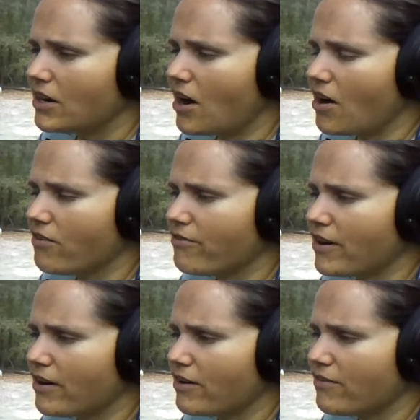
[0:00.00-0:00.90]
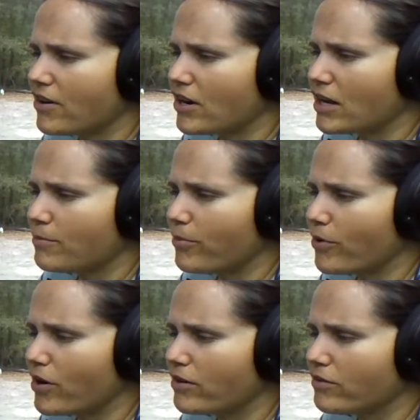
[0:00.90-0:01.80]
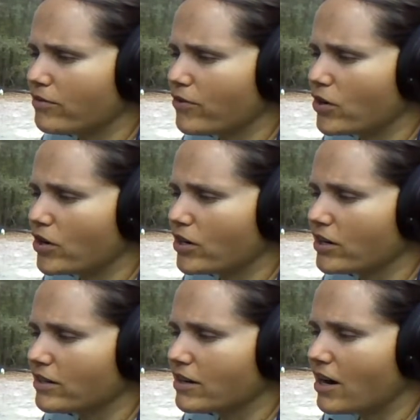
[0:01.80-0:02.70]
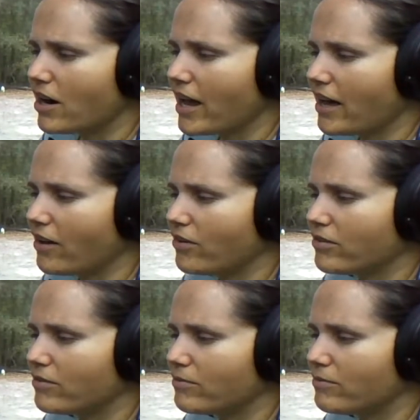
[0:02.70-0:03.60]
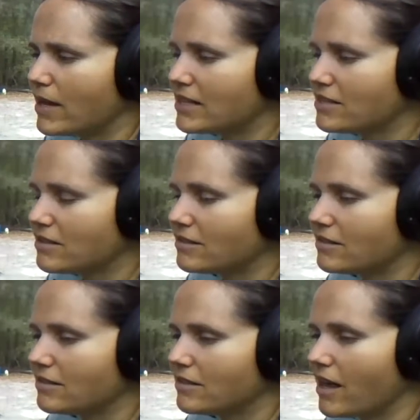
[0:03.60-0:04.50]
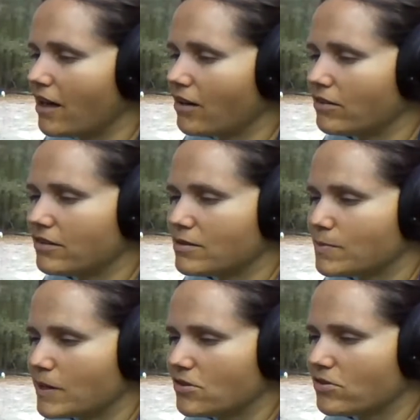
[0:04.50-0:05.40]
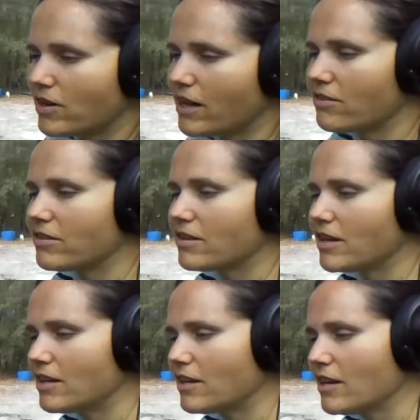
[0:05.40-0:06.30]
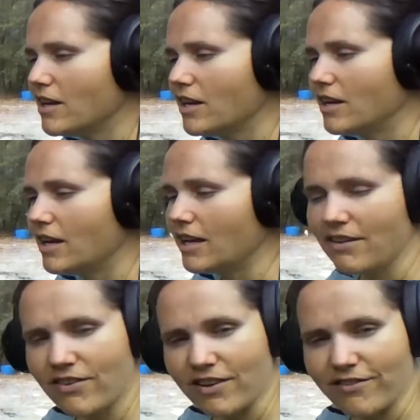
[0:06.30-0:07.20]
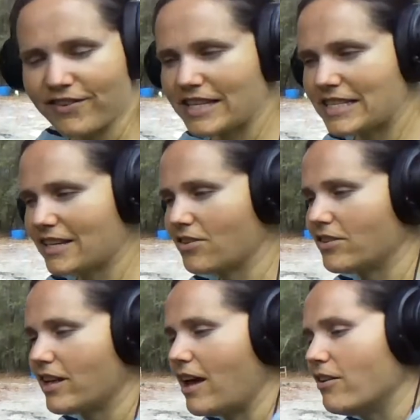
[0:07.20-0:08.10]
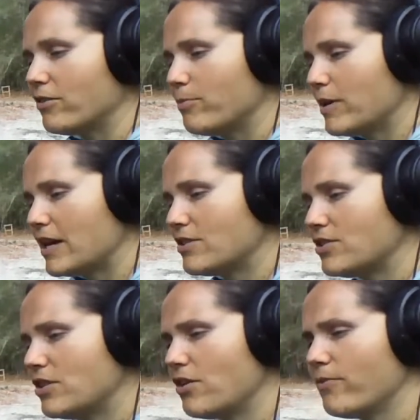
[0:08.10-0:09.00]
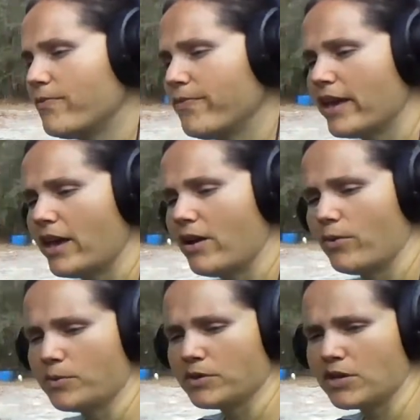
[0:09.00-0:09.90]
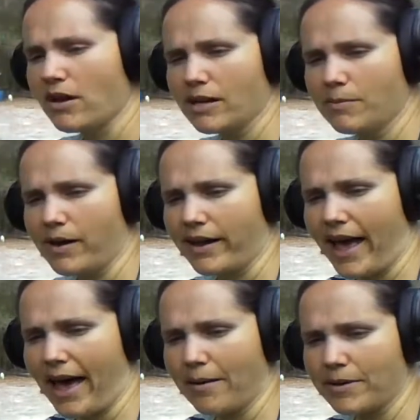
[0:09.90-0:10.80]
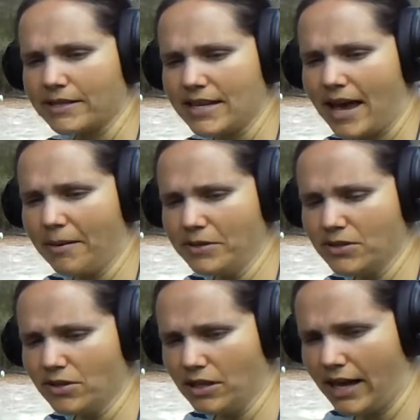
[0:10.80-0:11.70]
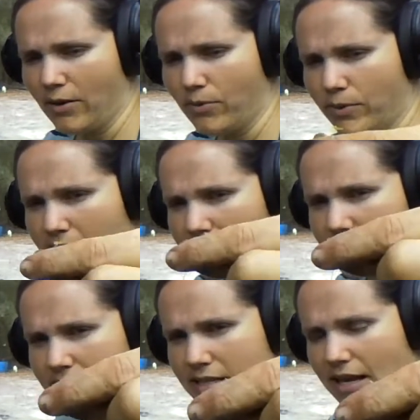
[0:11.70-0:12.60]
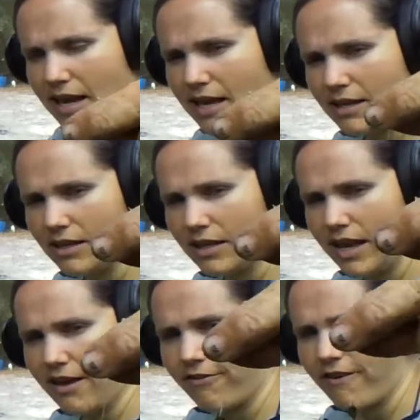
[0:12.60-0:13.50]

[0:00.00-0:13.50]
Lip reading: are very, very important for our health, mental health, spiritual health, and even physical health. Because, when we're talking about habits are like weeds. And if